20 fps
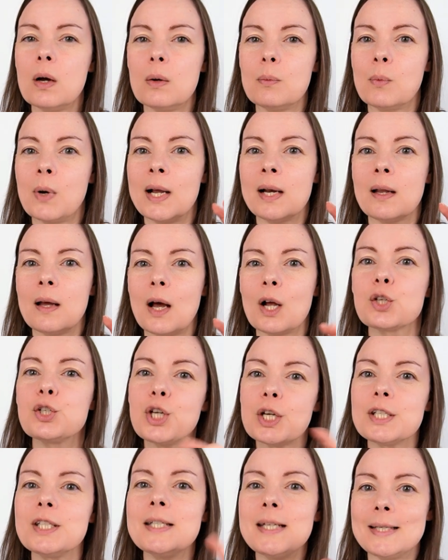Well, I'll
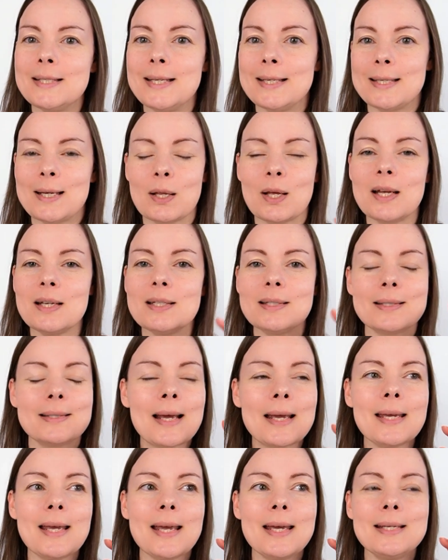just stitch this up. It's
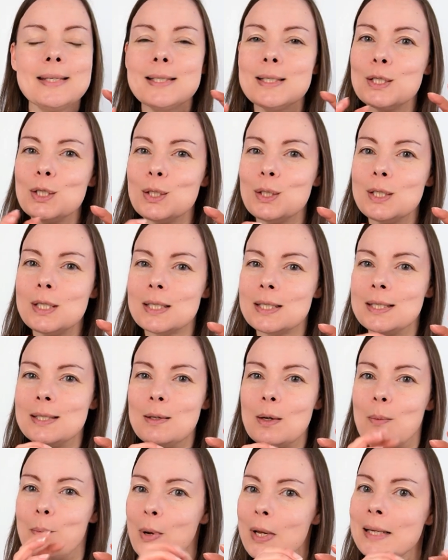like, it's
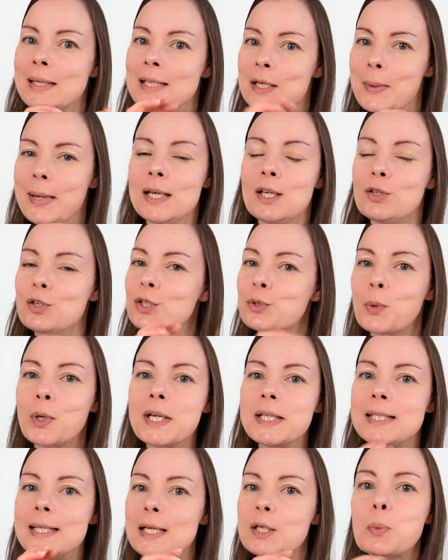just pulls you in. You just want
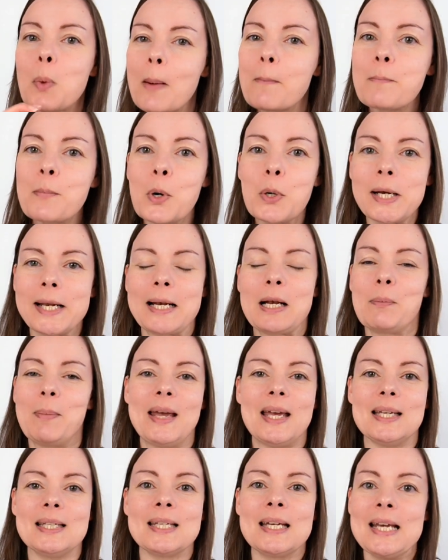to stitch one more little
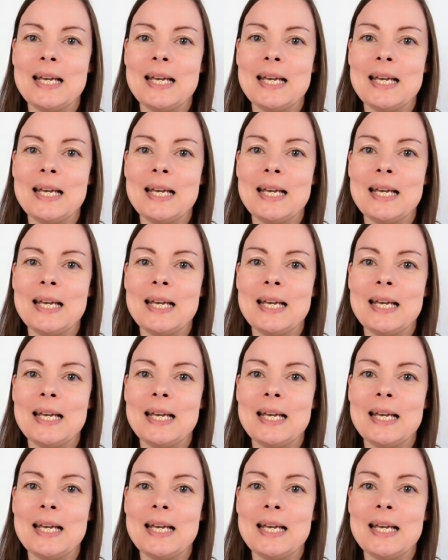bit